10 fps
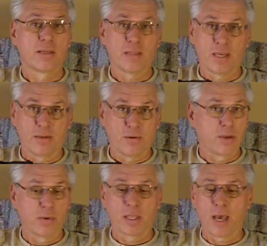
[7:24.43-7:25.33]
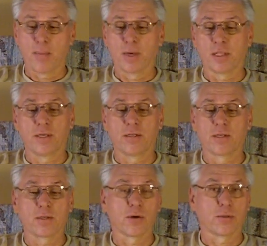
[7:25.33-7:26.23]
they, their reliability
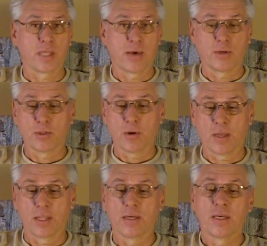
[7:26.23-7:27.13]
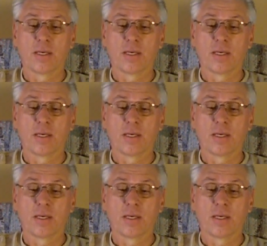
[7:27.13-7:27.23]
just goes down the toilet.